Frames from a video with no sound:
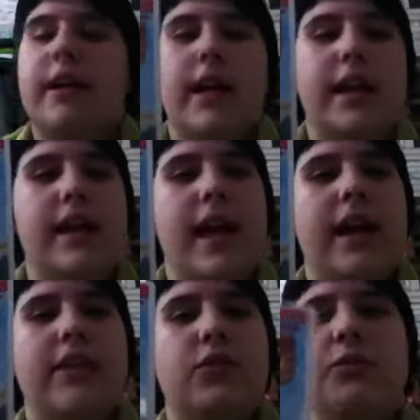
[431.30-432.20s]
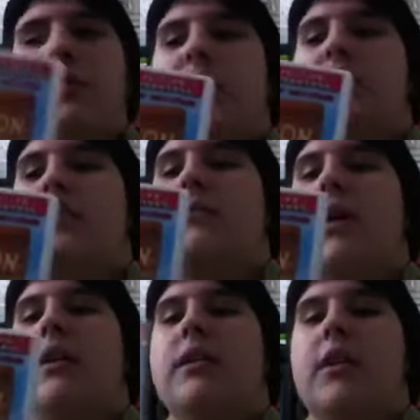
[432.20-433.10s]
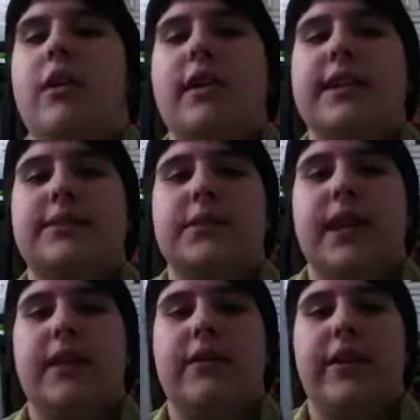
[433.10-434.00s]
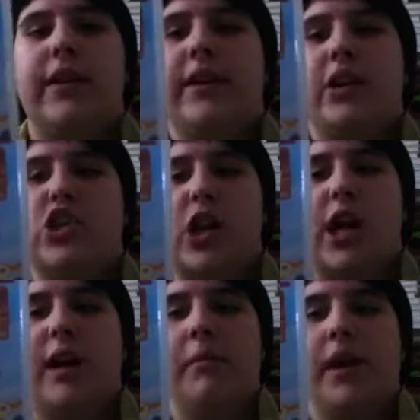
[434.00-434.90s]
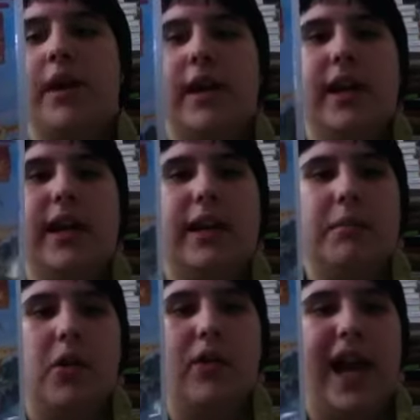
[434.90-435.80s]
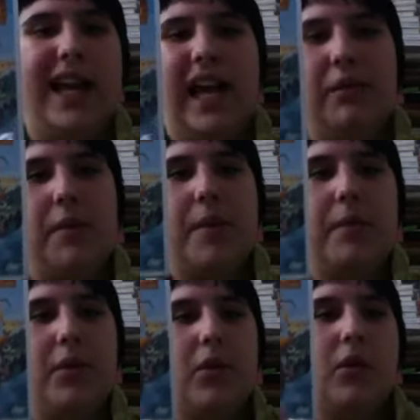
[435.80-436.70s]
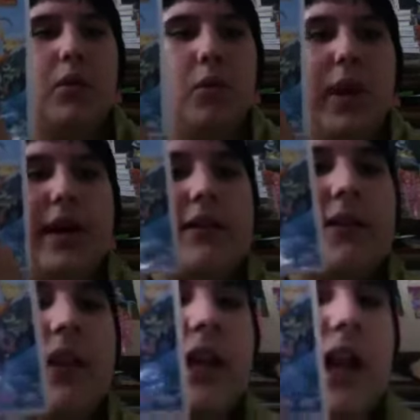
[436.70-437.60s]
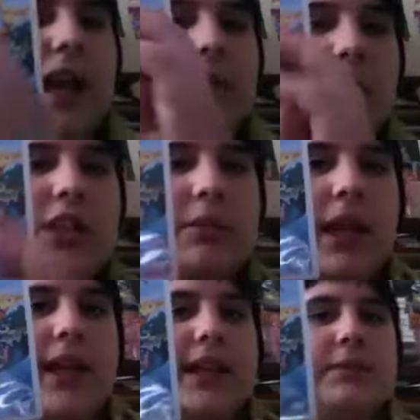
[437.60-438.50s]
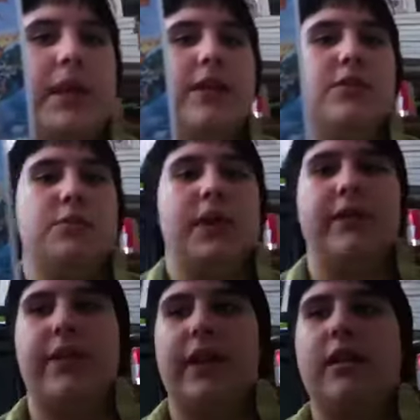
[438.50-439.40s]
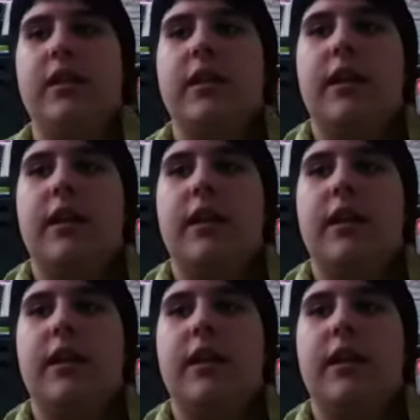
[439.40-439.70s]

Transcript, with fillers: and yeah, Martin Lawrence did a very good job in the movie. I can't remember what of the animals he played as, but he was pretty fun.